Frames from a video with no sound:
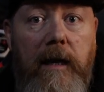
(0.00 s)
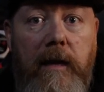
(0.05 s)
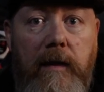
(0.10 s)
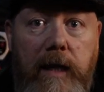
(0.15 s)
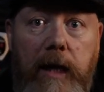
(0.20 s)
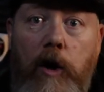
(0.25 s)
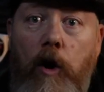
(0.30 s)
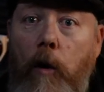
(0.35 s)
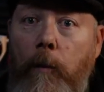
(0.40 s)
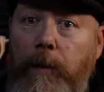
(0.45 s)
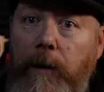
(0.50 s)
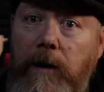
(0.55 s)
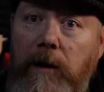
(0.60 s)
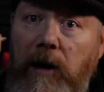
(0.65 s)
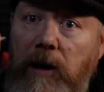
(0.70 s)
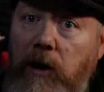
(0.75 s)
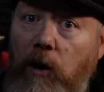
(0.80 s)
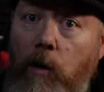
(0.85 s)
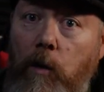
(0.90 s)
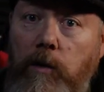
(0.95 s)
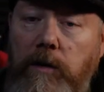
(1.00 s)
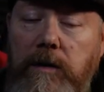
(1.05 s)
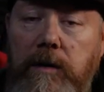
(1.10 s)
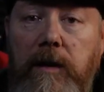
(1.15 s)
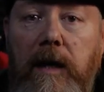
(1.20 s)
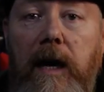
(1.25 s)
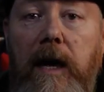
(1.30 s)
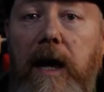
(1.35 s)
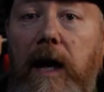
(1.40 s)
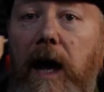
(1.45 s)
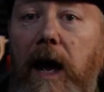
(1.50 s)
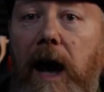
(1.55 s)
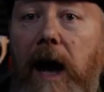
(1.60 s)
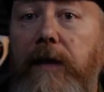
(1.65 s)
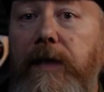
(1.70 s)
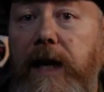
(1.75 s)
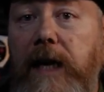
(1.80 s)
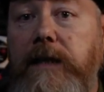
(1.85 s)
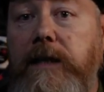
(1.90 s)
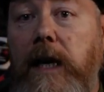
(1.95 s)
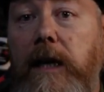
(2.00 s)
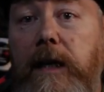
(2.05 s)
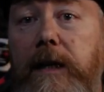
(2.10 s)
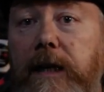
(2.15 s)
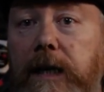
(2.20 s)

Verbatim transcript: They open and close, and they tell the